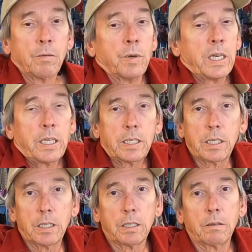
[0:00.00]
We need
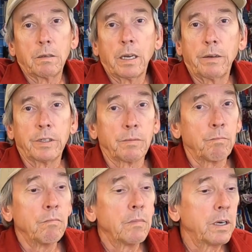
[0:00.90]
to have as
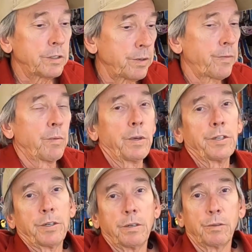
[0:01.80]
much
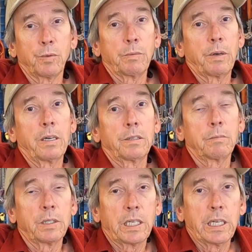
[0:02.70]
information as we
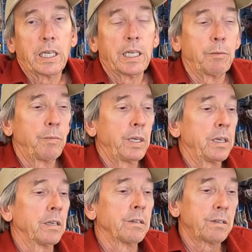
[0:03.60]
possibly can to
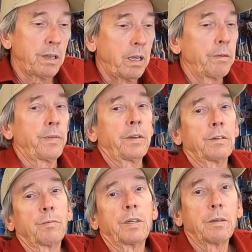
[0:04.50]
be as safe
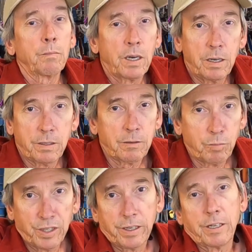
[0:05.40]
as we
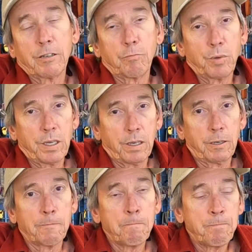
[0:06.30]
possibly can
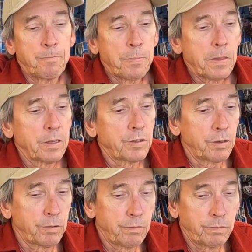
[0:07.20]
be.
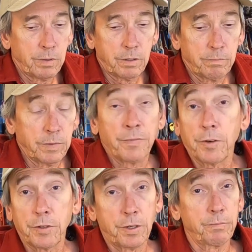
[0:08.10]
So if
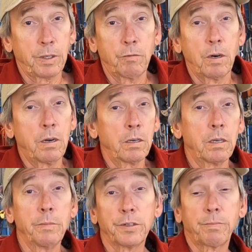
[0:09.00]
there's something wrong,
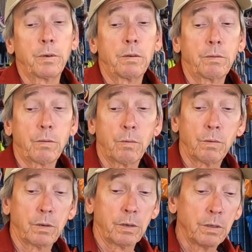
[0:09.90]
I misspoke,
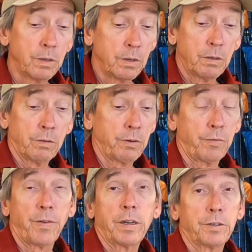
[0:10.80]
or you
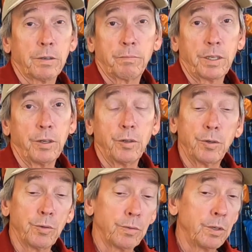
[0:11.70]
find something
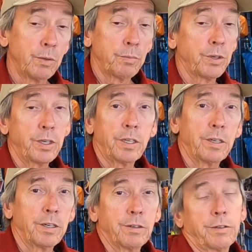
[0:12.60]
new, put it
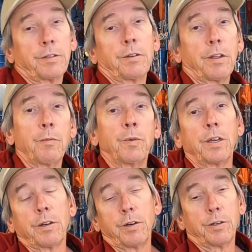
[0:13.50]
in here so that we
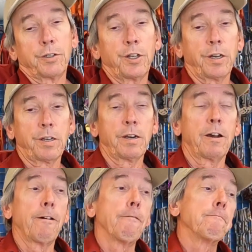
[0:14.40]
can all check it
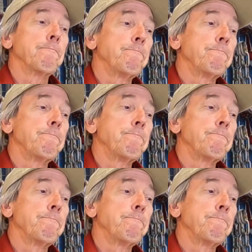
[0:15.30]
out.